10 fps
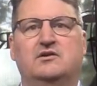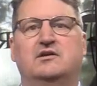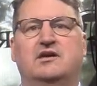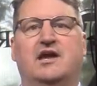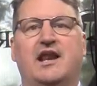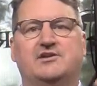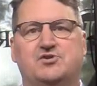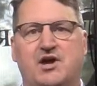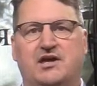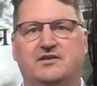You got to
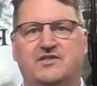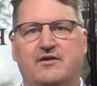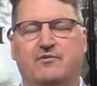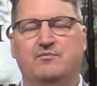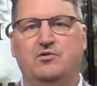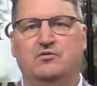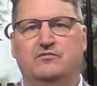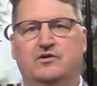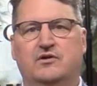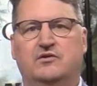try and get that
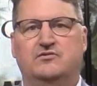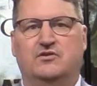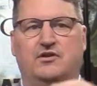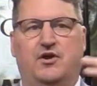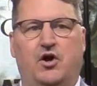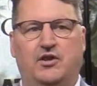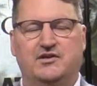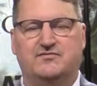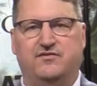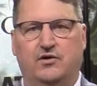removed so that all
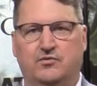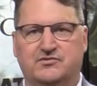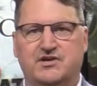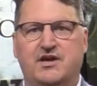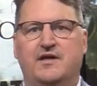this flows.